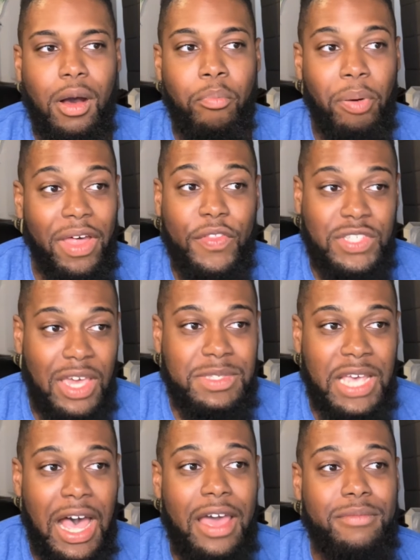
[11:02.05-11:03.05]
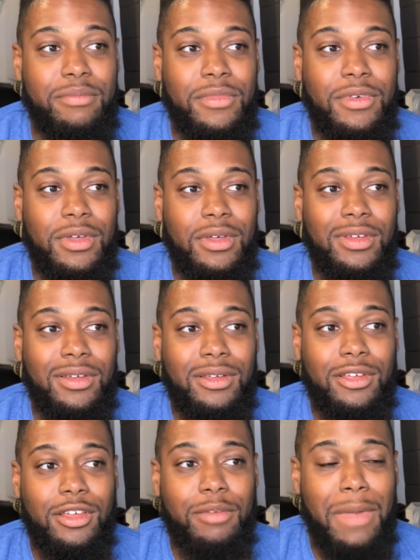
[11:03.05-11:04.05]
But at the same time,
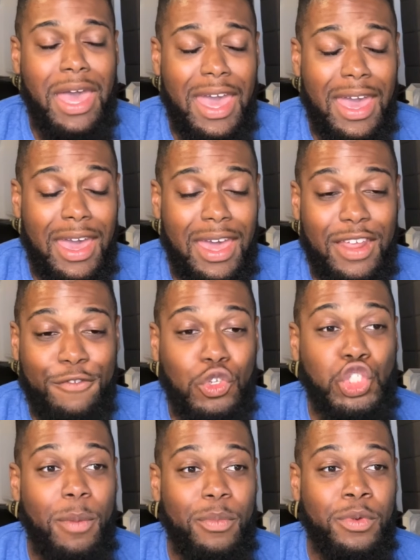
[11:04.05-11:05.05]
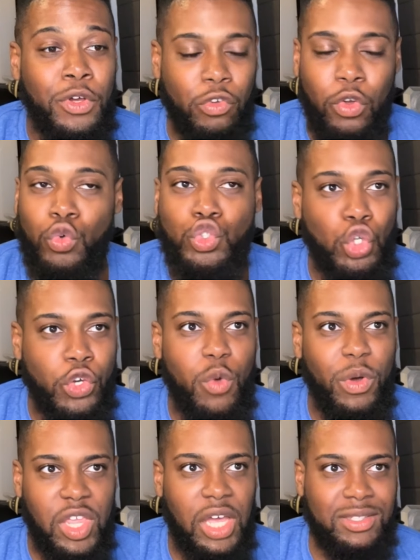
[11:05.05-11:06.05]
man, if you jump Uzuki
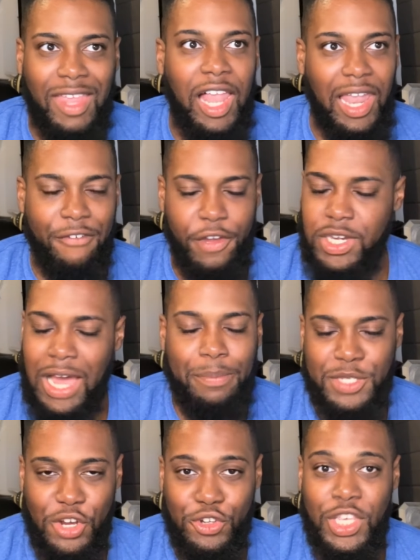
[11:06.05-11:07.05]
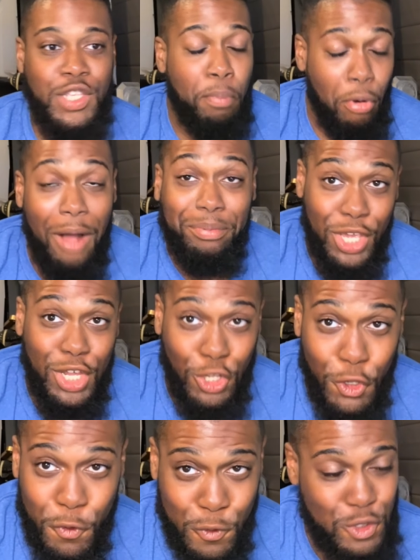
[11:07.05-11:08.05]
with 11 top tiers, he's probably going to
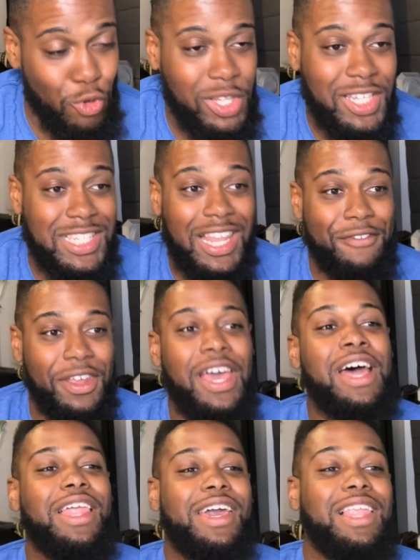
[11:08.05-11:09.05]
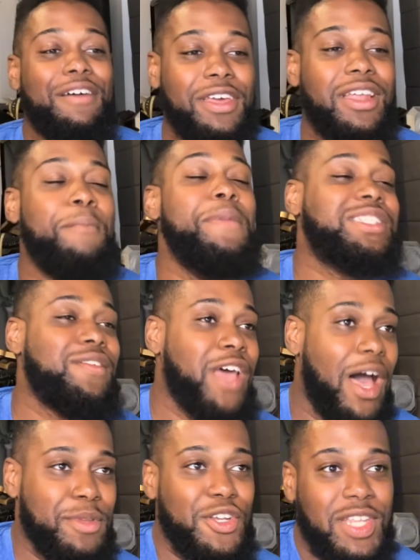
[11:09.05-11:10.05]
lose. Or at least 11. Like 11, a mix of
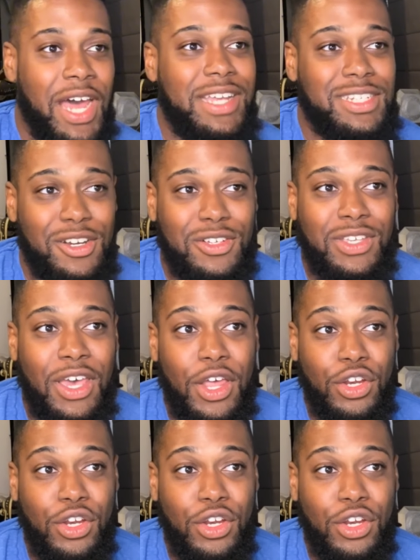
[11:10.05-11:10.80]
top tiers and high tiers.